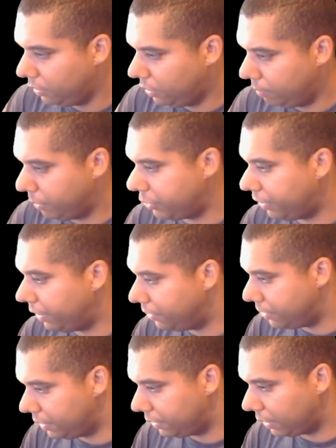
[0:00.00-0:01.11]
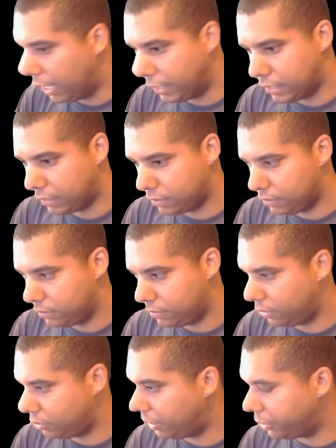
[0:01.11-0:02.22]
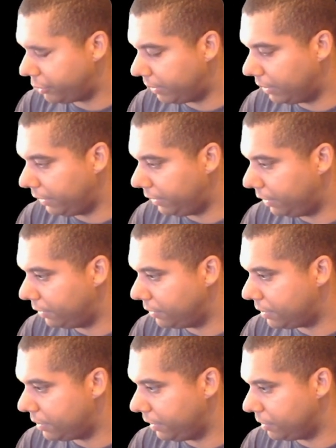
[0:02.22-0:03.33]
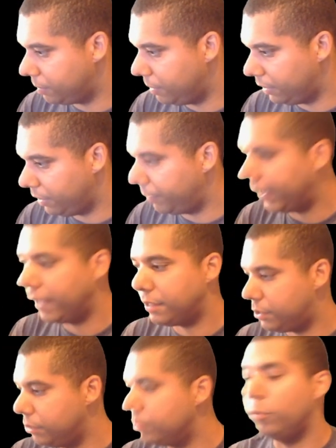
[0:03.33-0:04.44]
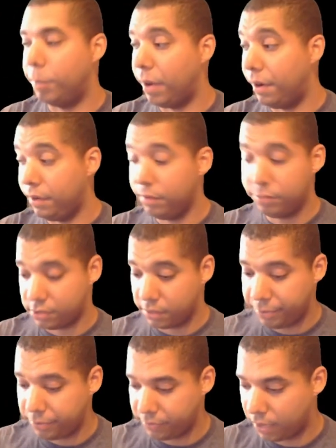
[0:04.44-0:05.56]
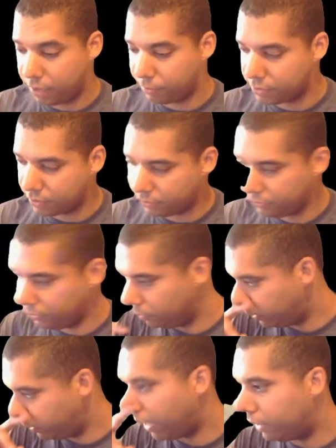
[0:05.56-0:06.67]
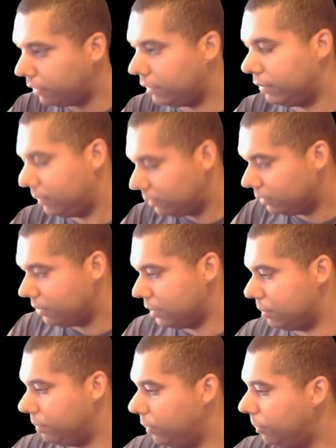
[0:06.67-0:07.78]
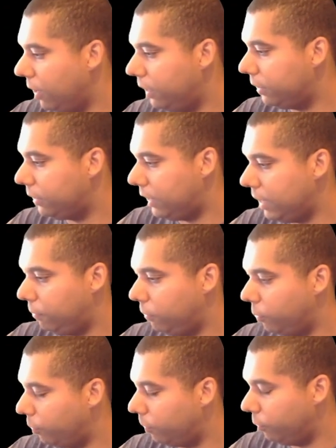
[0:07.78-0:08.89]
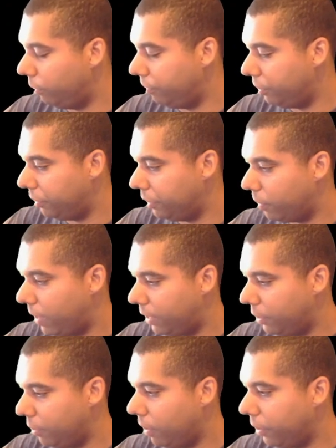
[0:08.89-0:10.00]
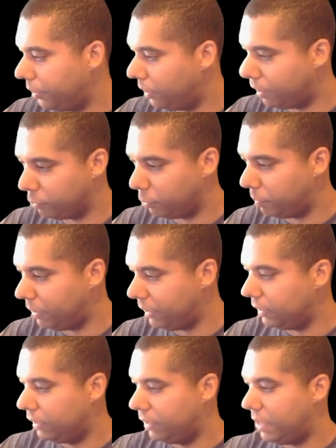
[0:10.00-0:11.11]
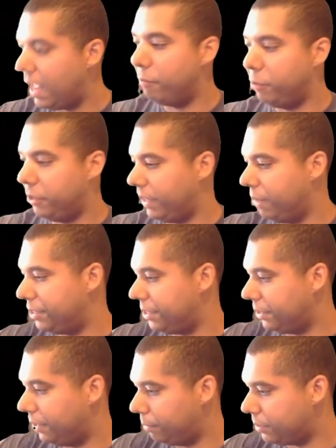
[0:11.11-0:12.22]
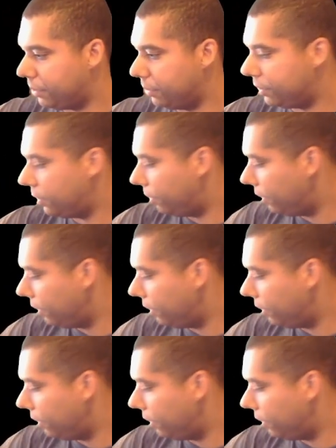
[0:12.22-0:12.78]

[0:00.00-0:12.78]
make sure they understand the context. So I try to tread lightly on those things, but if it gets too repetitive, just let me know in the comments. Like, dude, we get it. Just move on. Keep reviewing the way that you are. You don't have to repeat everything every single episode, so on